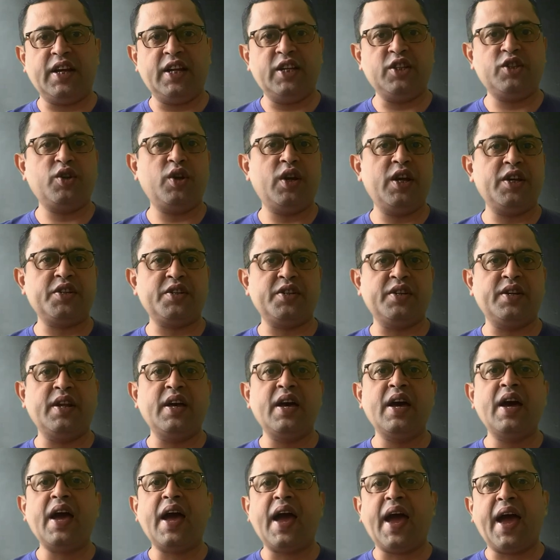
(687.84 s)
insulation,
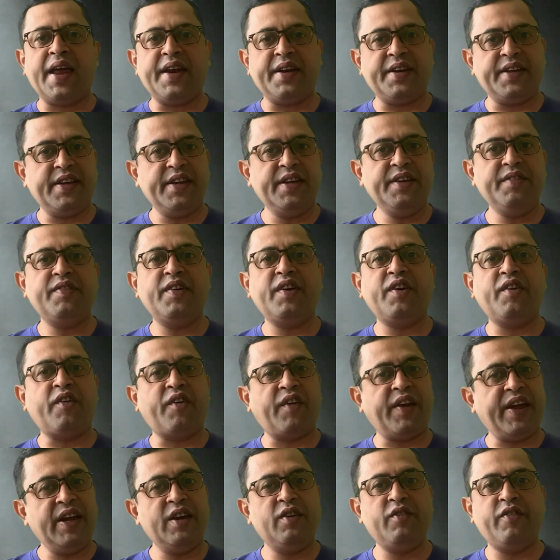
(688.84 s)
and even
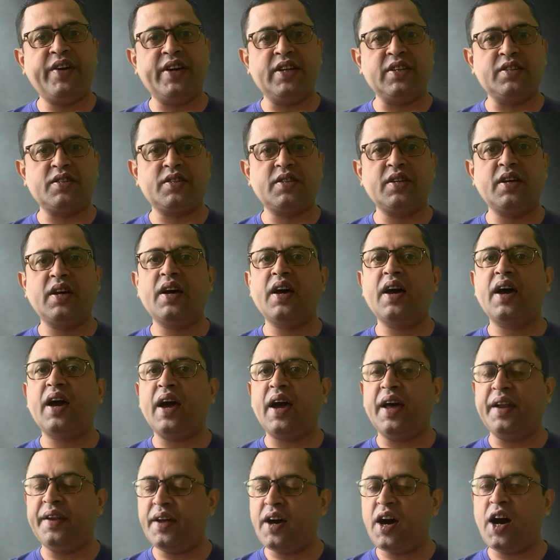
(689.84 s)
railways
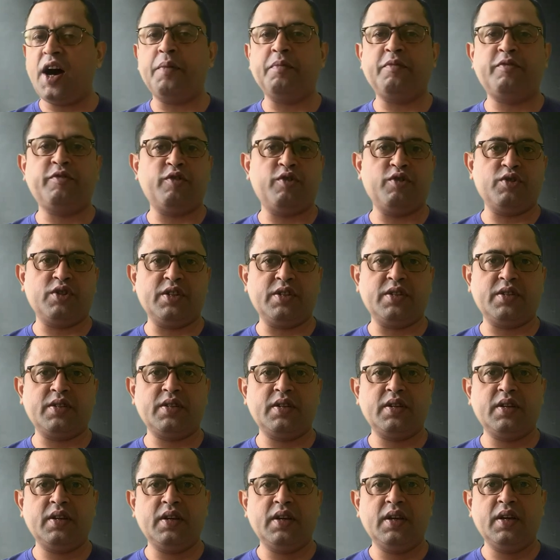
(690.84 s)
and armed forces.